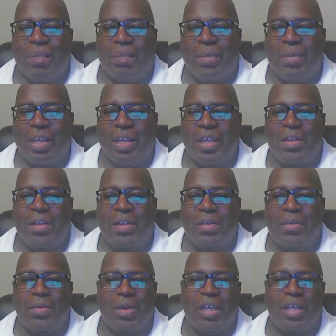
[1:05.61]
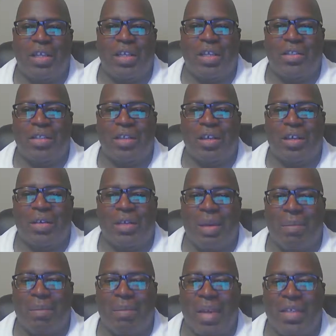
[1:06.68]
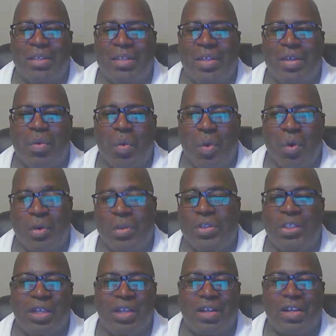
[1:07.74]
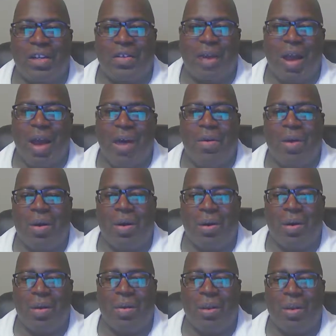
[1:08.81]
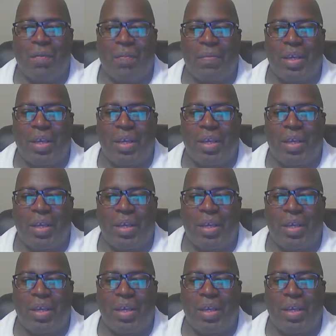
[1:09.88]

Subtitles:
hidden ingredients there that makes it worse than another alcohol there,